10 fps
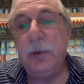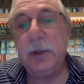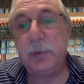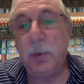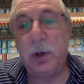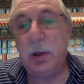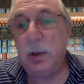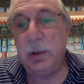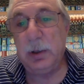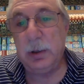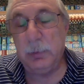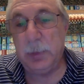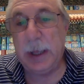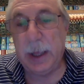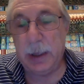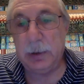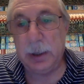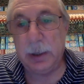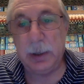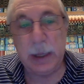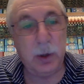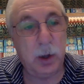This work began in